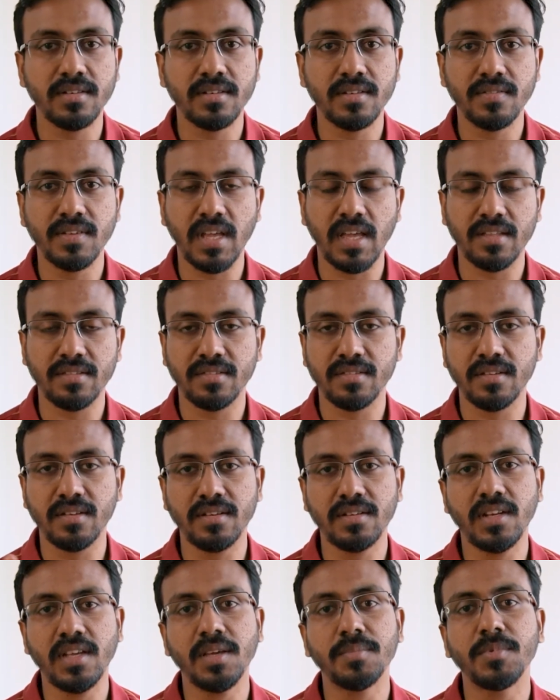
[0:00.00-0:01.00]
Yes,
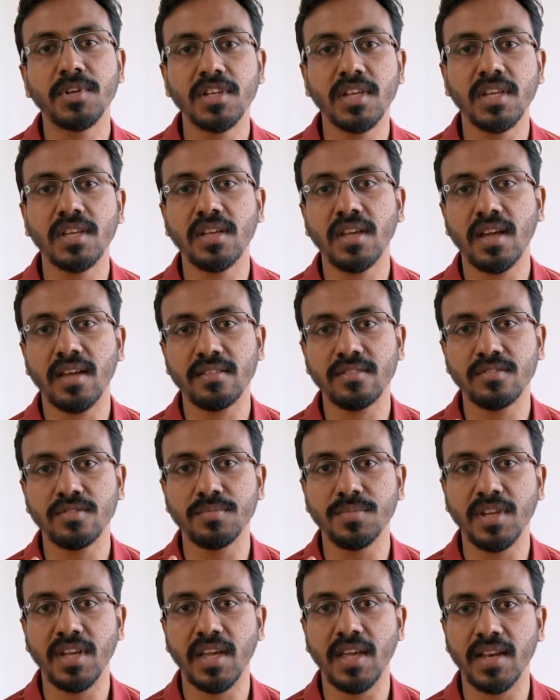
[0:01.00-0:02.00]
debugging has to
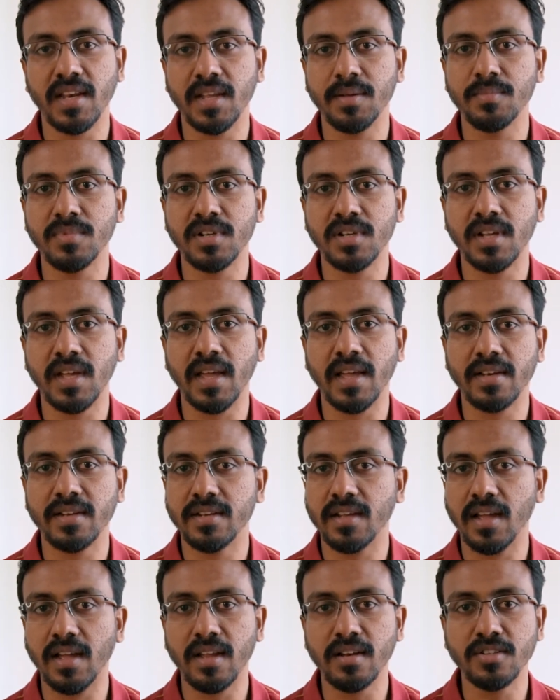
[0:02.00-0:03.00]
be enabled
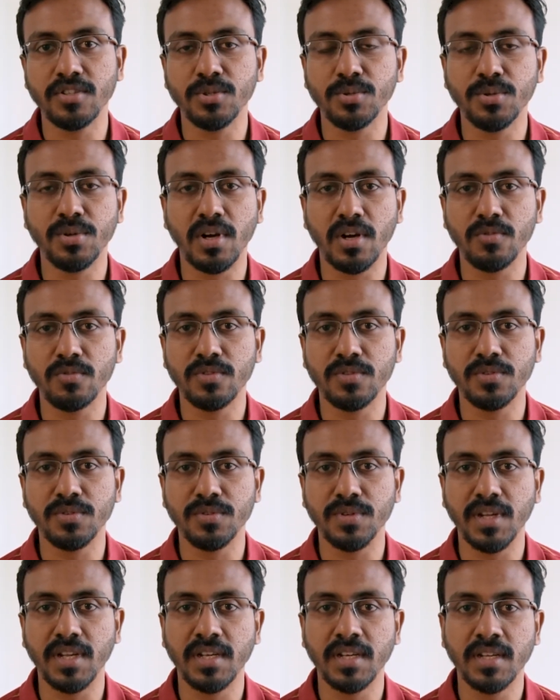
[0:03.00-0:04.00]
and I'll show you how to
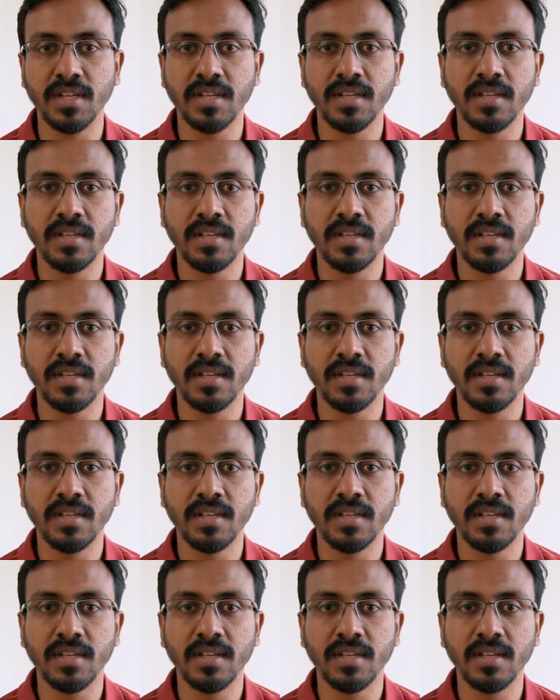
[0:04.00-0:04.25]
do it,